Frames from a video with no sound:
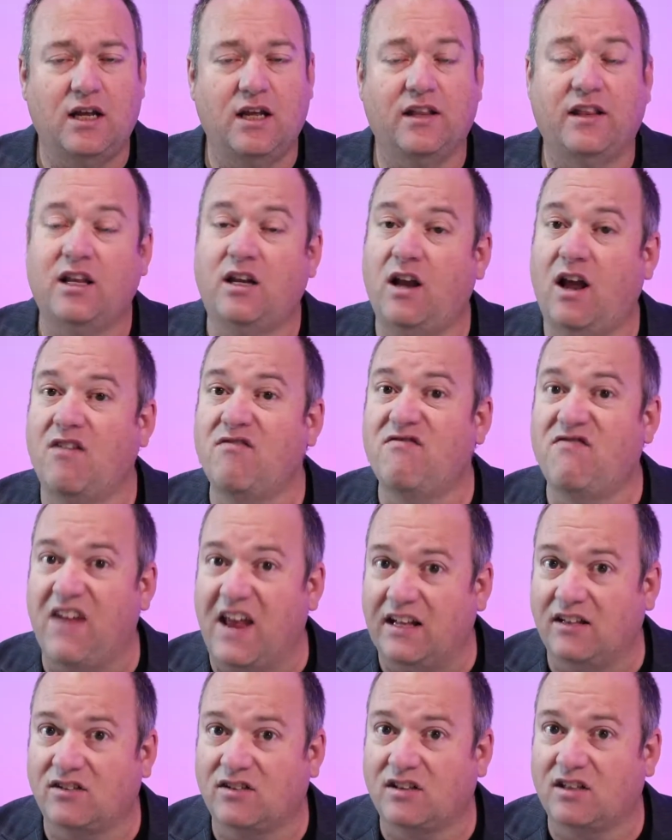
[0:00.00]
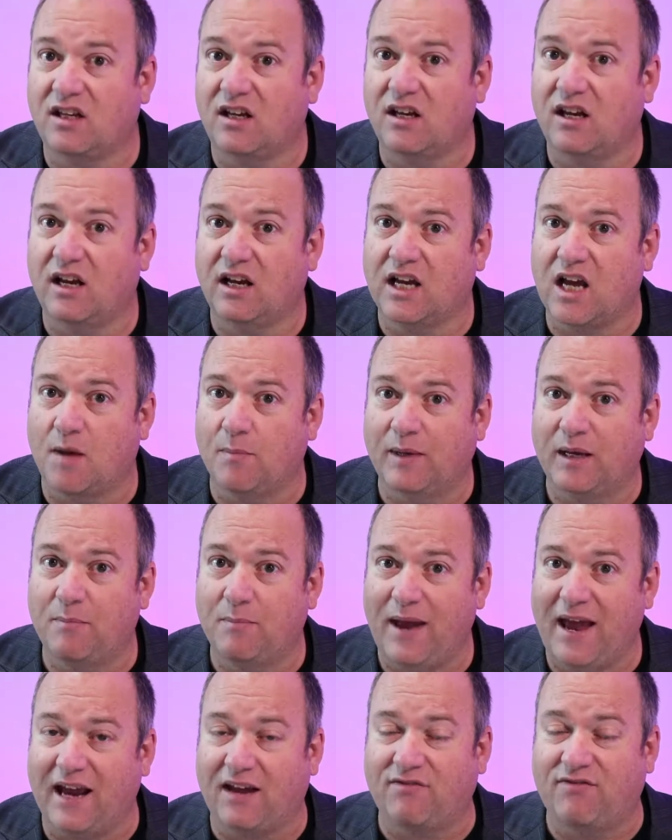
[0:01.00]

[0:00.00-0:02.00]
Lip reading: that events are coming back.